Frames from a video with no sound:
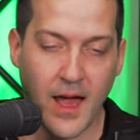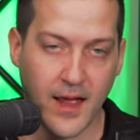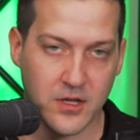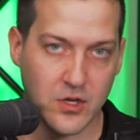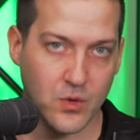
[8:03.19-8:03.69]

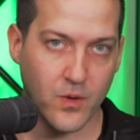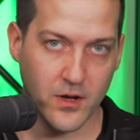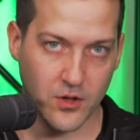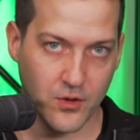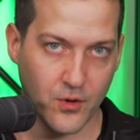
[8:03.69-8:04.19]
I do
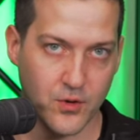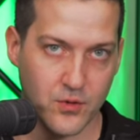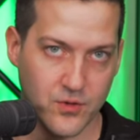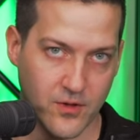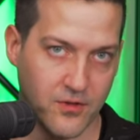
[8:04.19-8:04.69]
want to show
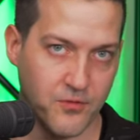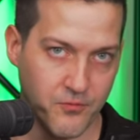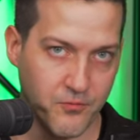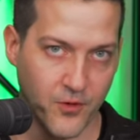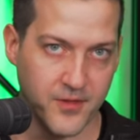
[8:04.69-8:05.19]
you, just
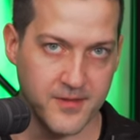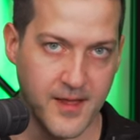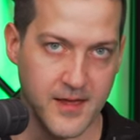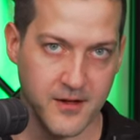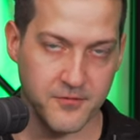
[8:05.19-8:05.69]
for the
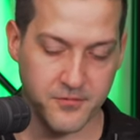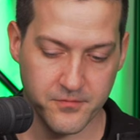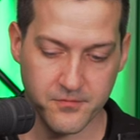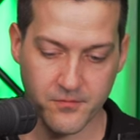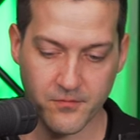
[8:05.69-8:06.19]
sake of
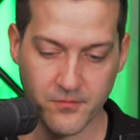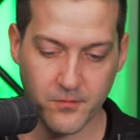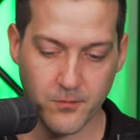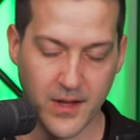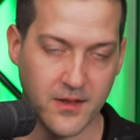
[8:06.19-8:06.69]

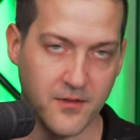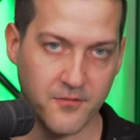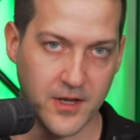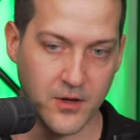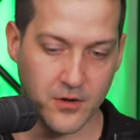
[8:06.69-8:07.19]
making the
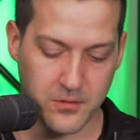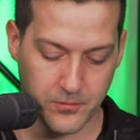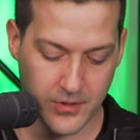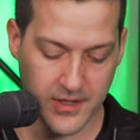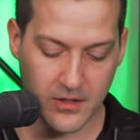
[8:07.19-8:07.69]
video
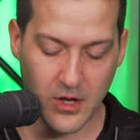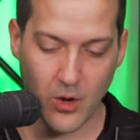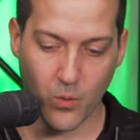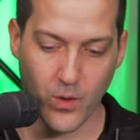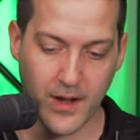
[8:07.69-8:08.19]
complete,
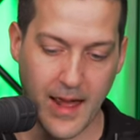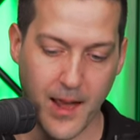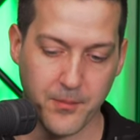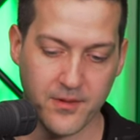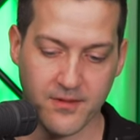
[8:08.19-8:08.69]
what
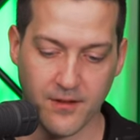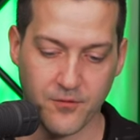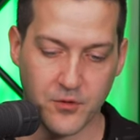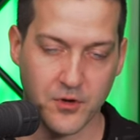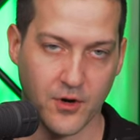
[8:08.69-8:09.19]
happens
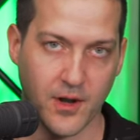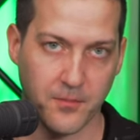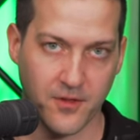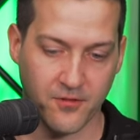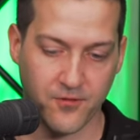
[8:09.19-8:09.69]
if you turn
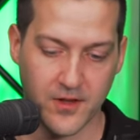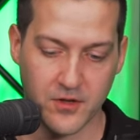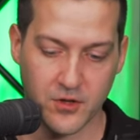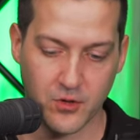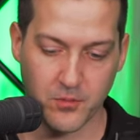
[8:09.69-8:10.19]
up this
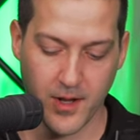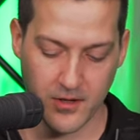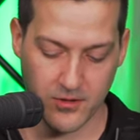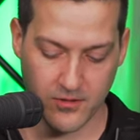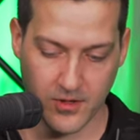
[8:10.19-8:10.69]
feed too
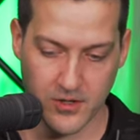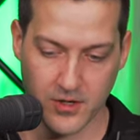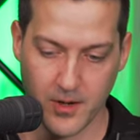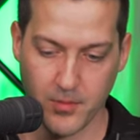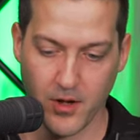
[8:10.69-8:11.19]
much. So I'm going to
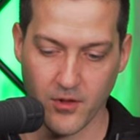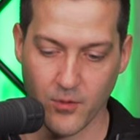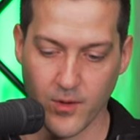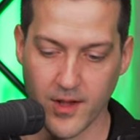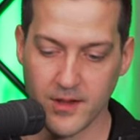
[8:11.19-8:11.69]
turn up all
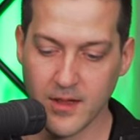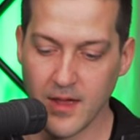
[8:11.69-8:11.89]
the way.